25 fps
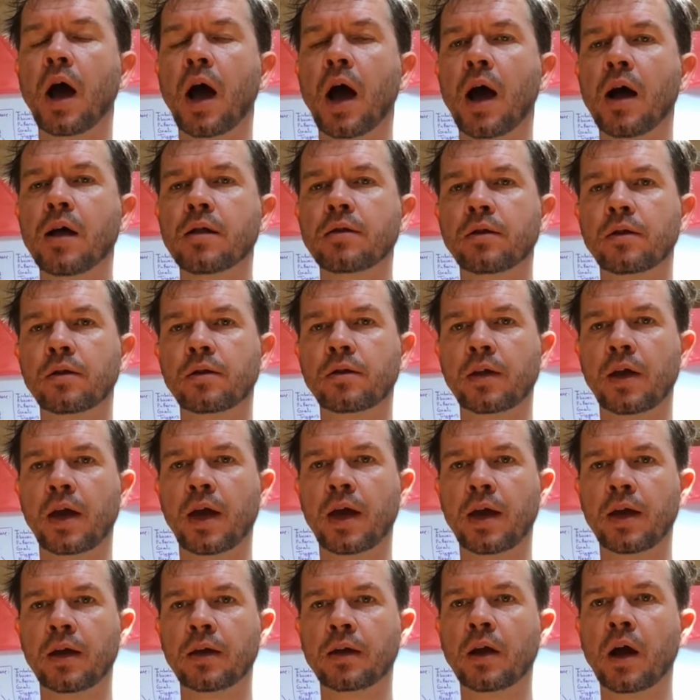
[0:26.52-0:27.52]
other
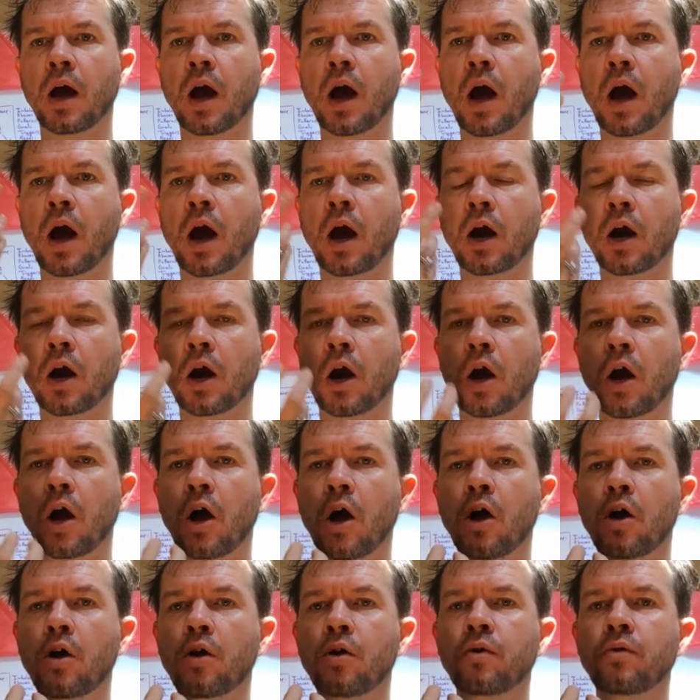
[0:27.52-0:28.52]
than our
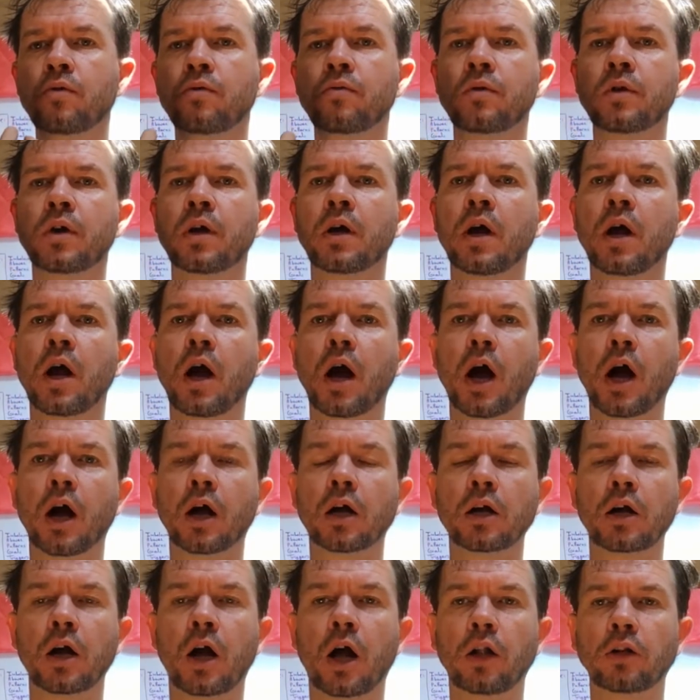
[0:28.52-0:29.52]
own
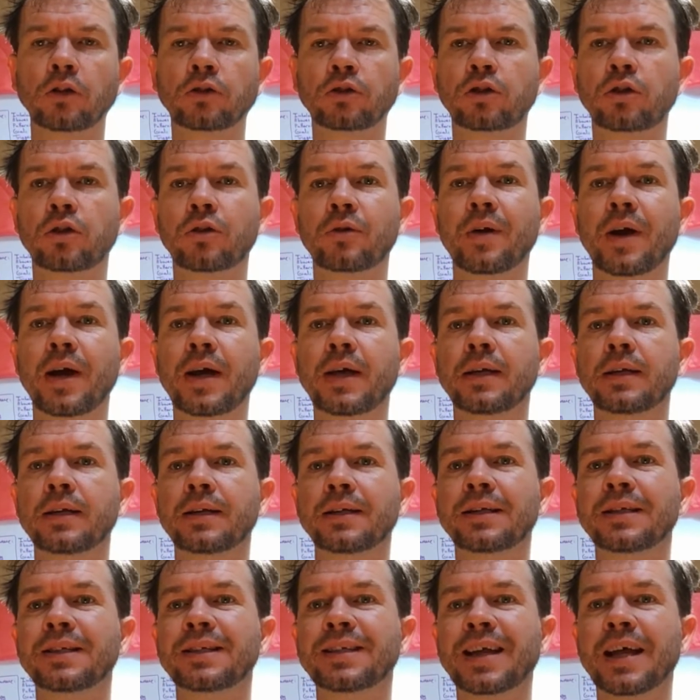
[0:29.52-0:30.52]

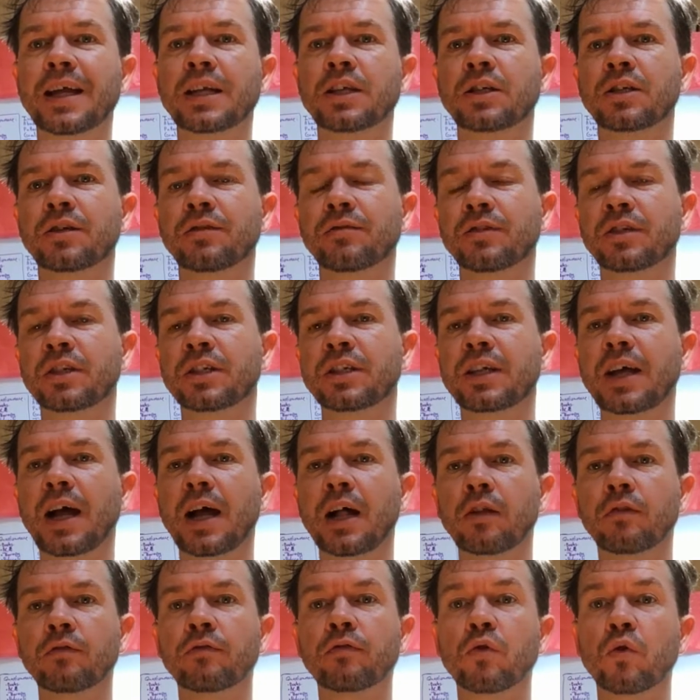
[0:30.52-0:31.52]
acculturated sense of
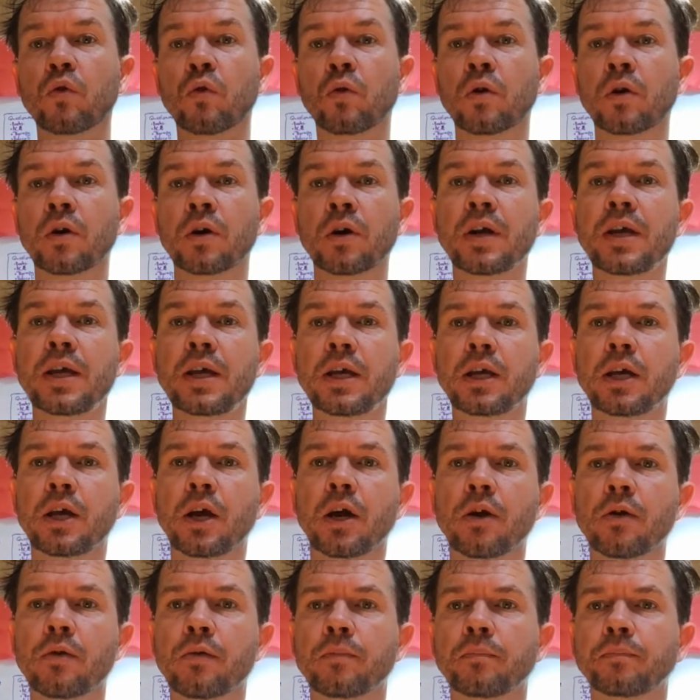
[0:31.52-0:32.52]
self or
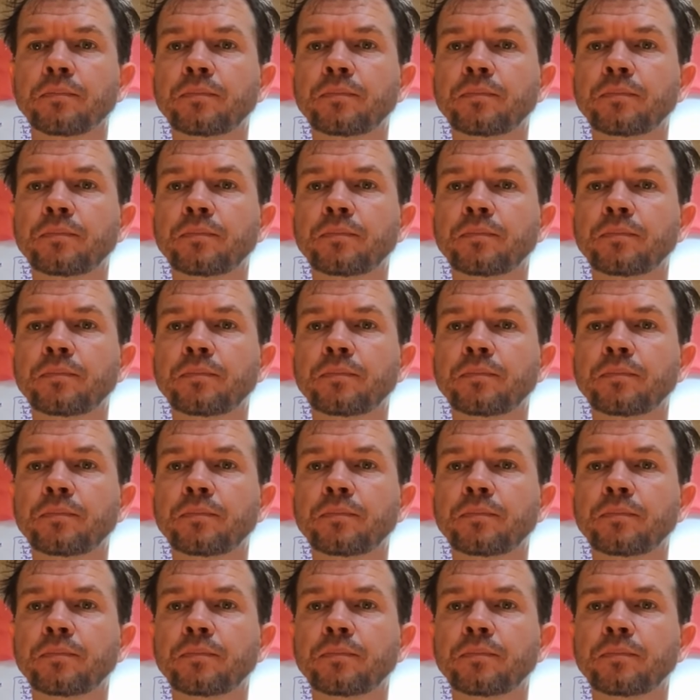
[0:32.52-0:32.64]
ego.